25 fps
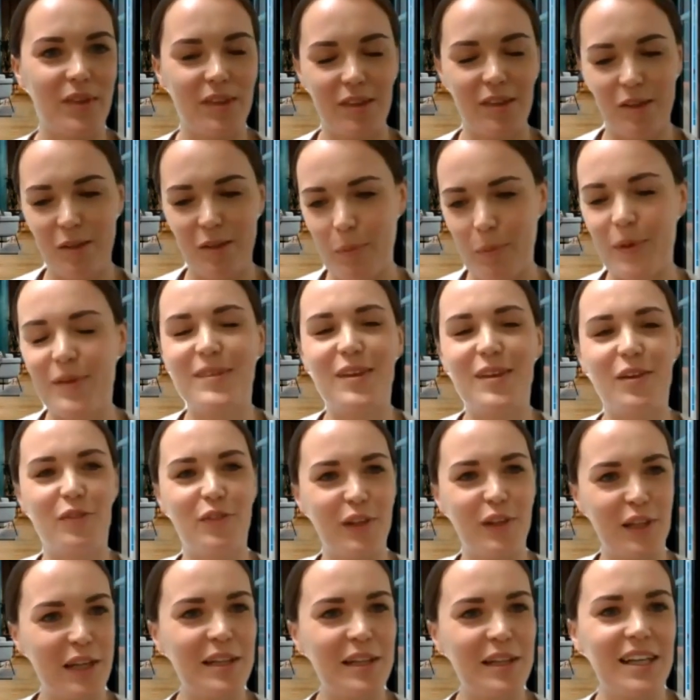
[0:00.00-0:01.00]

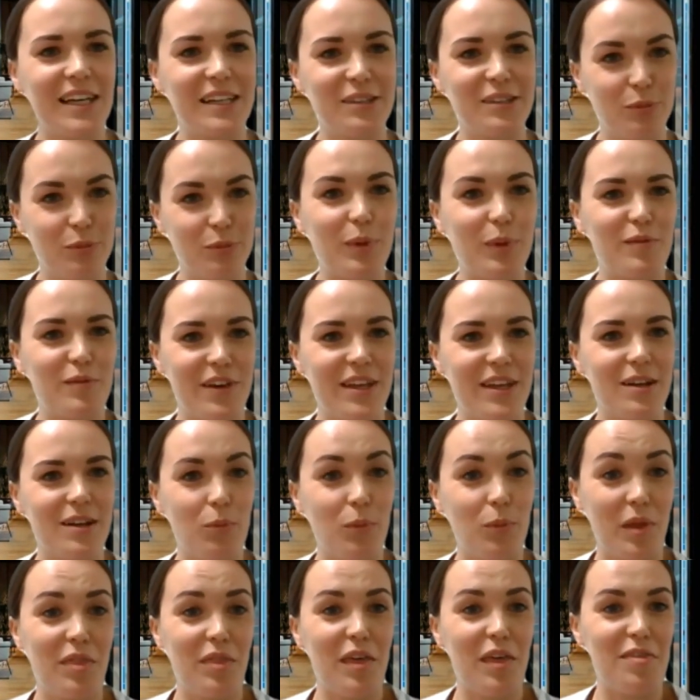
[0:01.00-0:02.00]
specifically
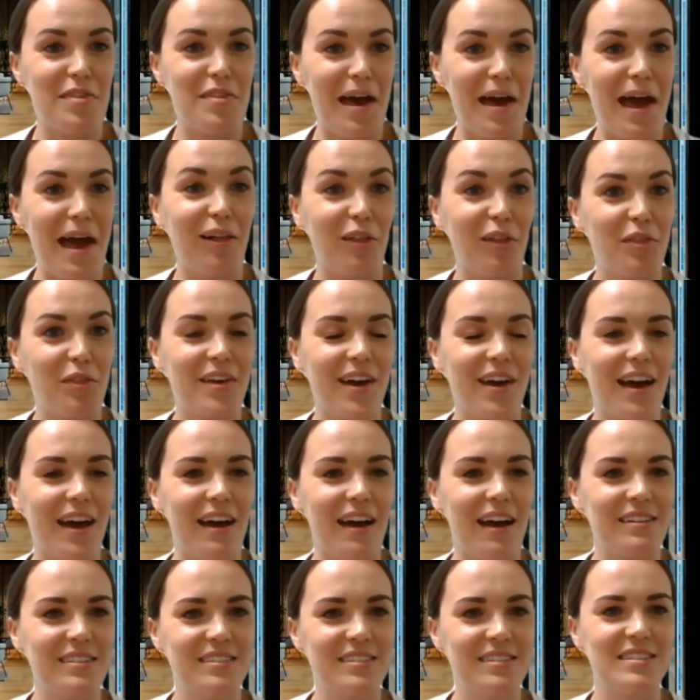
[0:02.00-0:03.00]
within the
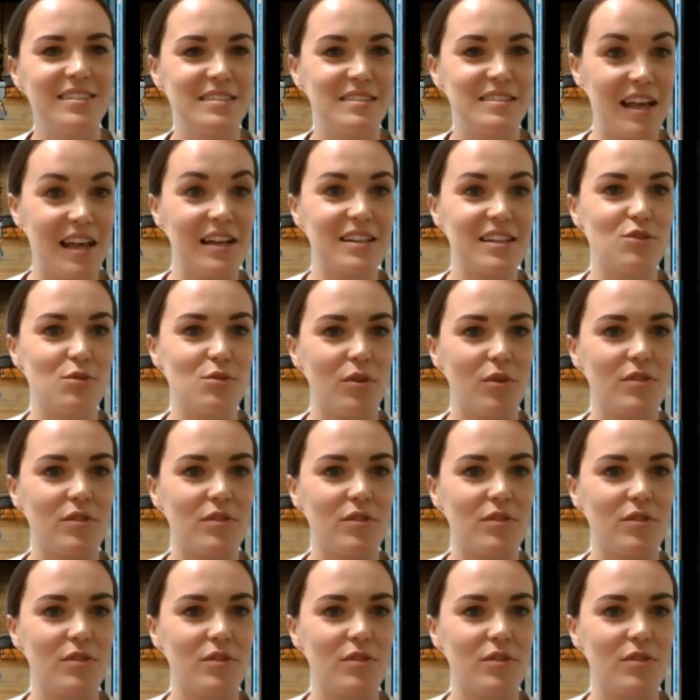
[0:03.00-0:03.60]
healthcare sector.